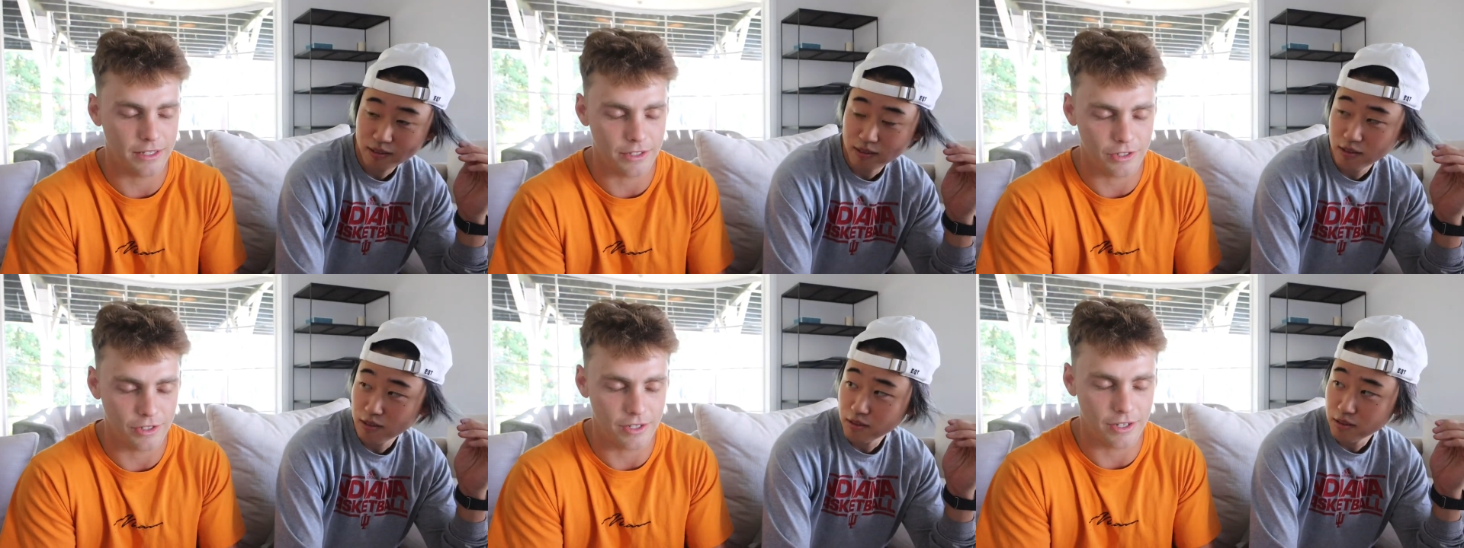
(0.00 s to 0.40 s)

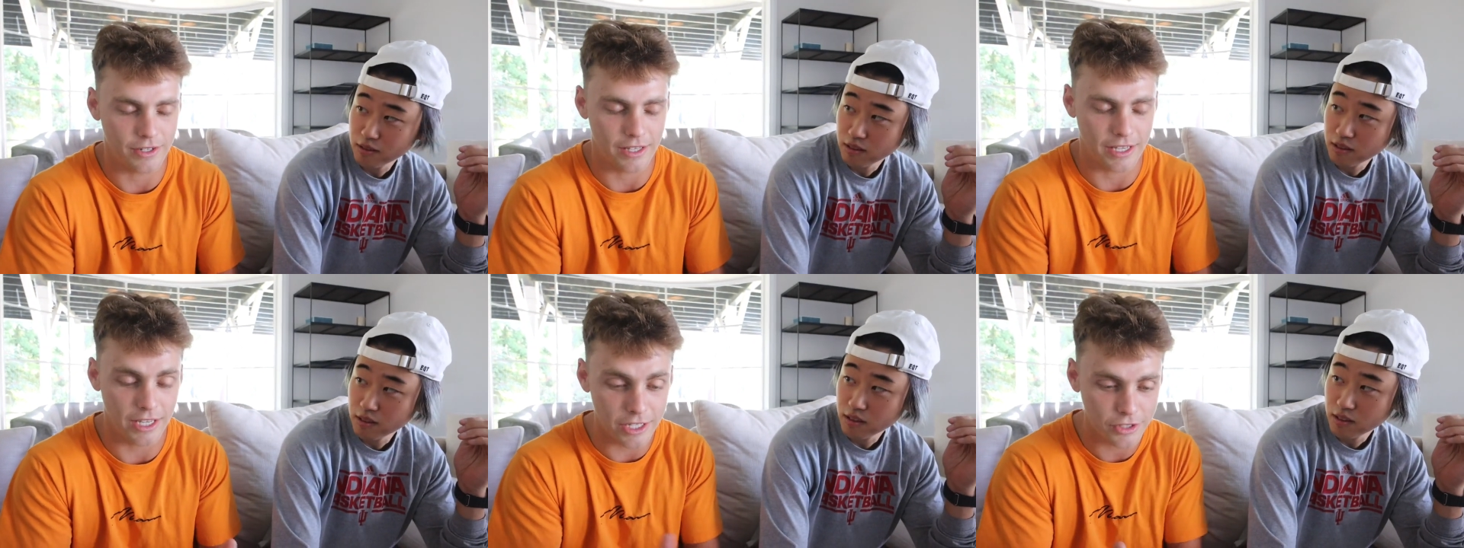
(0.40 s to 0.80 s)
Speaker 1: issue here.
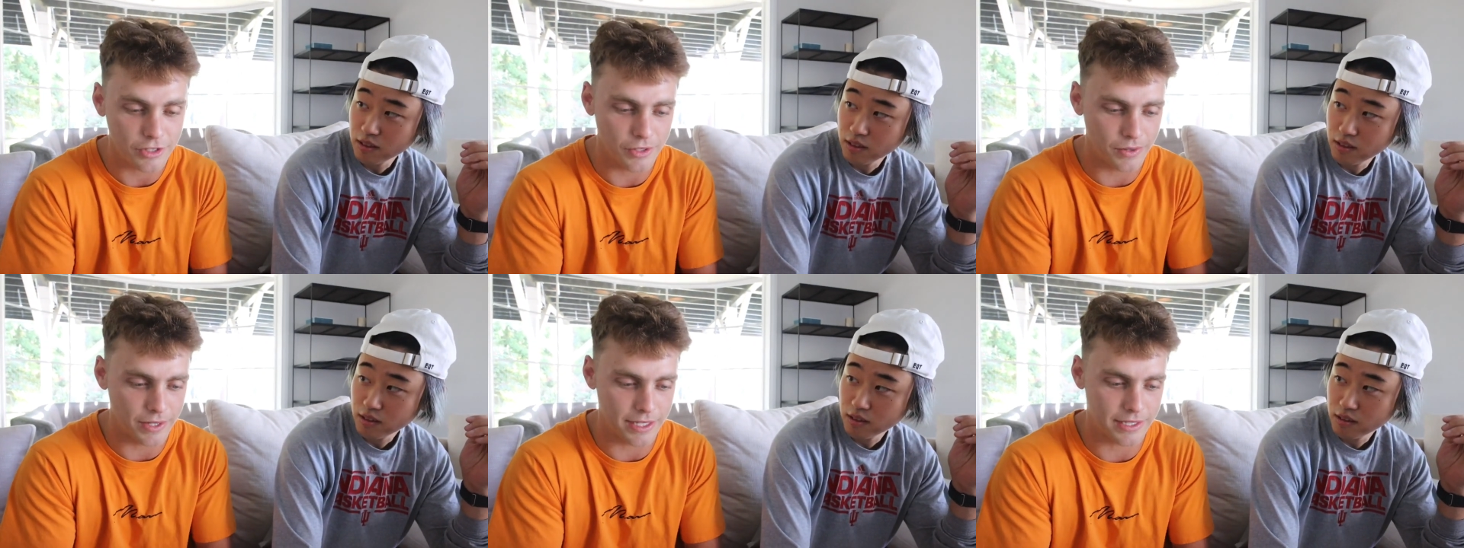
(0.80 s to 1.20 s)
The
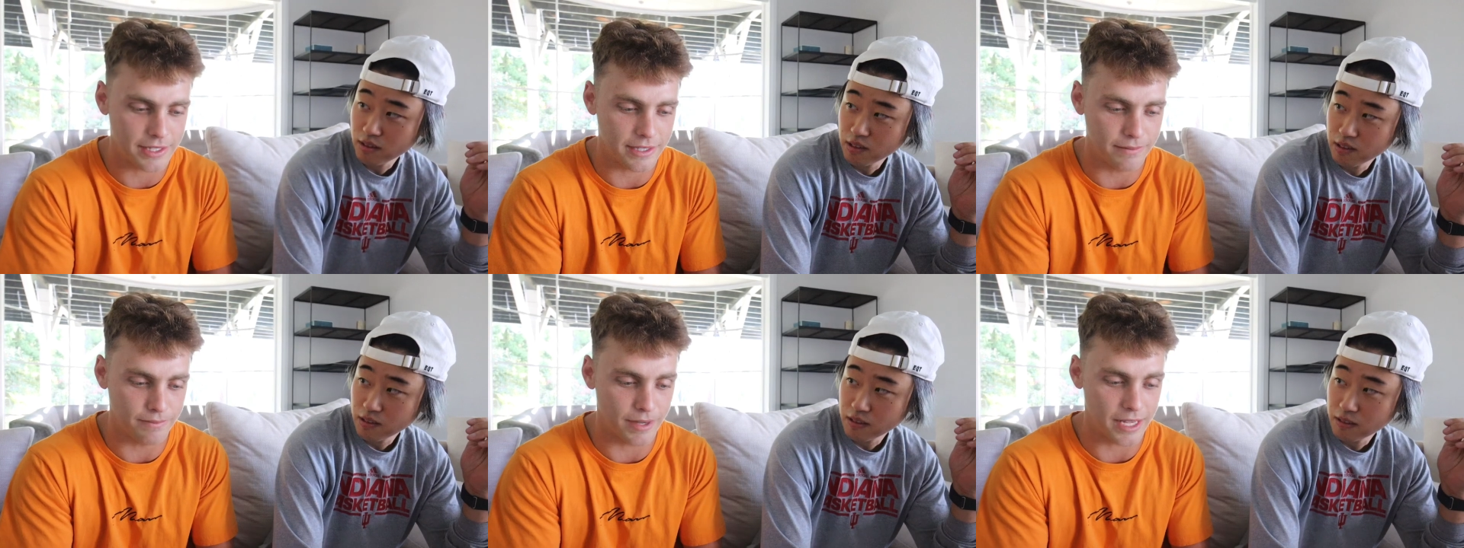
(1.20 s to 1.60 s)
issue is
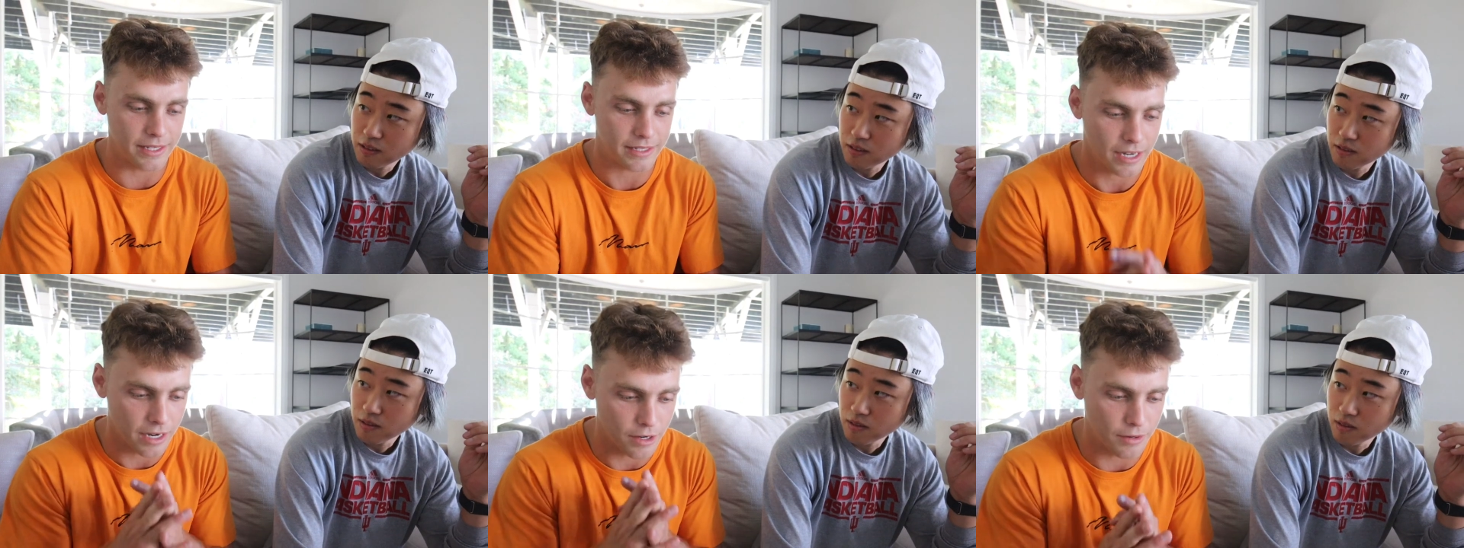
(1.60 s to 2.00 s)
my
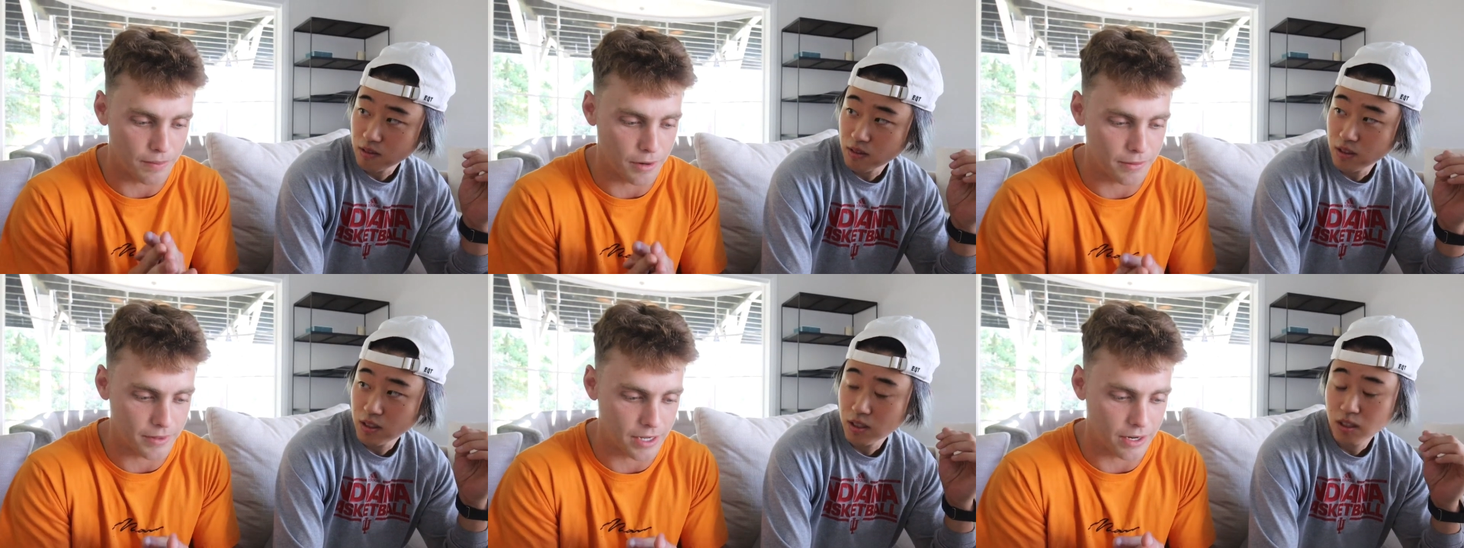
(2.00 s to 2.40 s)
entire
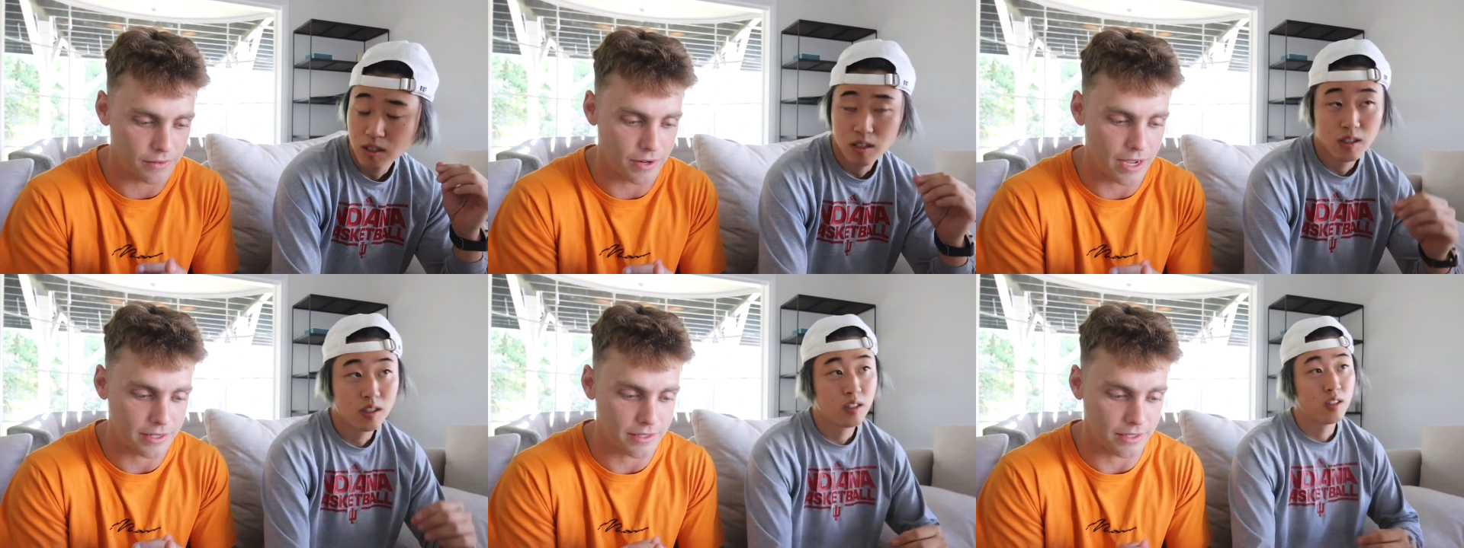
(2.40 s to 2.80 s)
apartment got
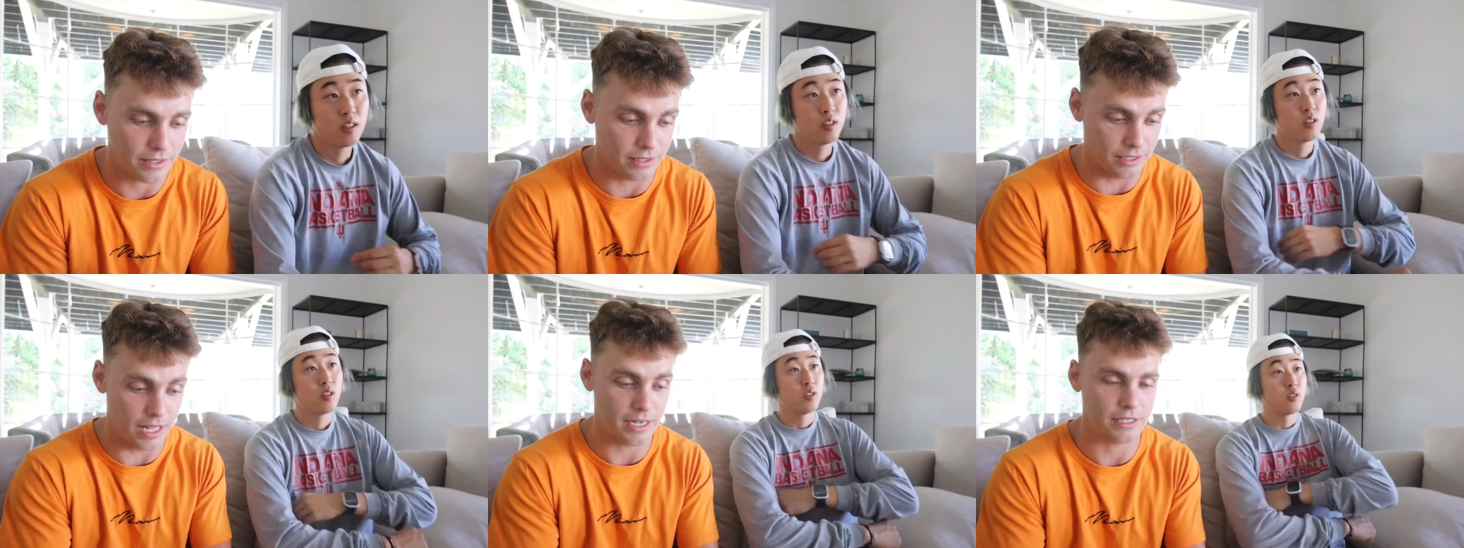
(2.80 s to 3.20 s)
wrecked. A
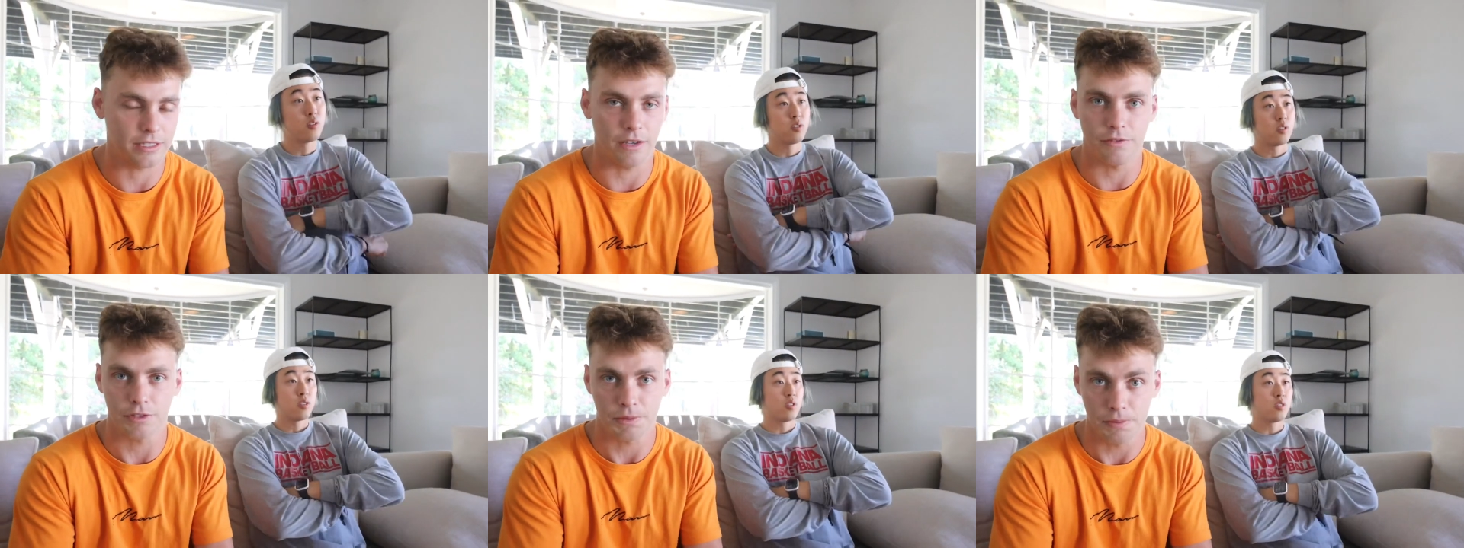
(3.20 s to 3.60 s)
lot of
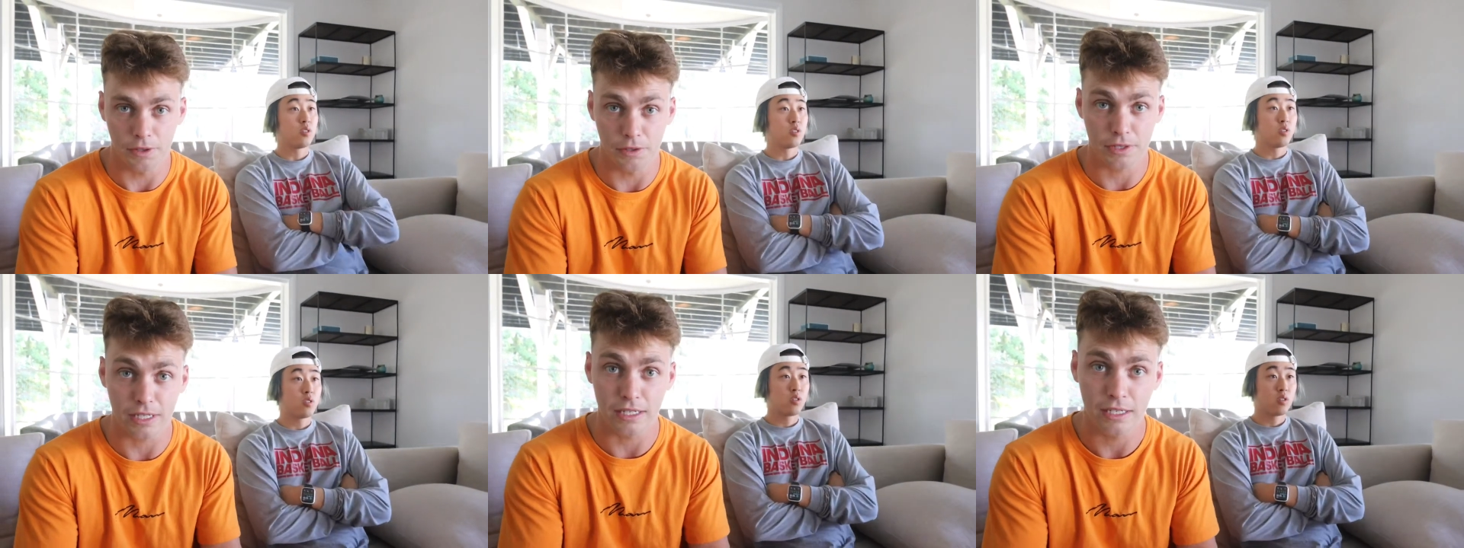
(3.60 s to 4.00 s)
stuff was
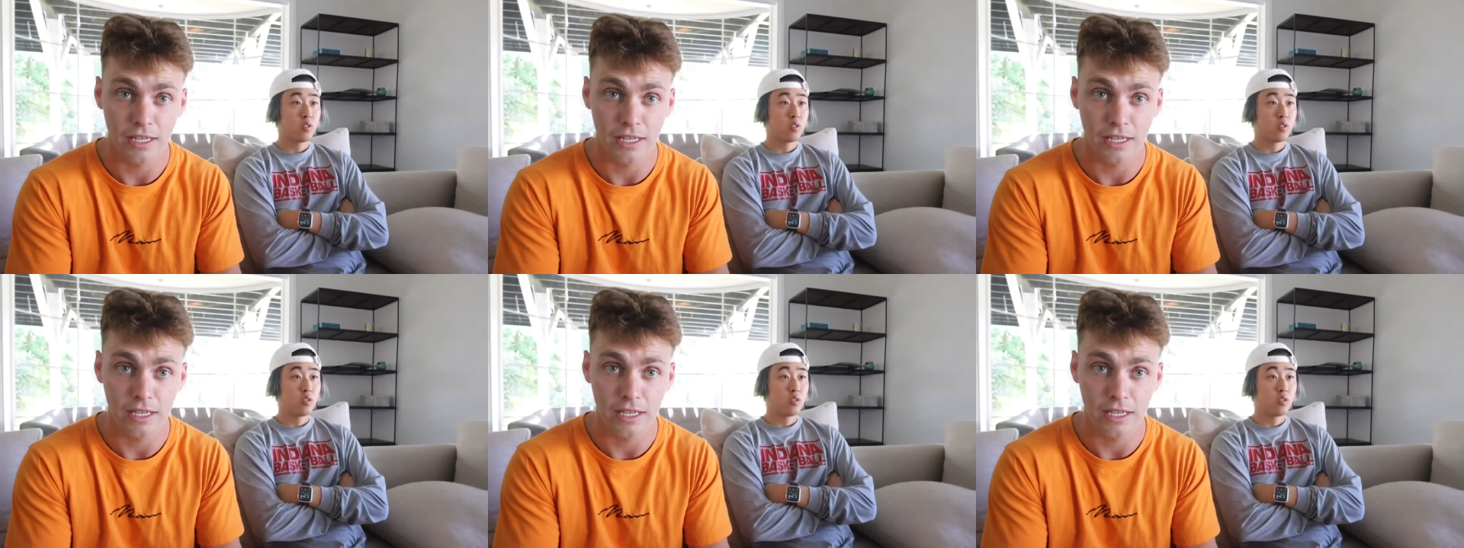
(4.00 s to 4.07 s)
broken.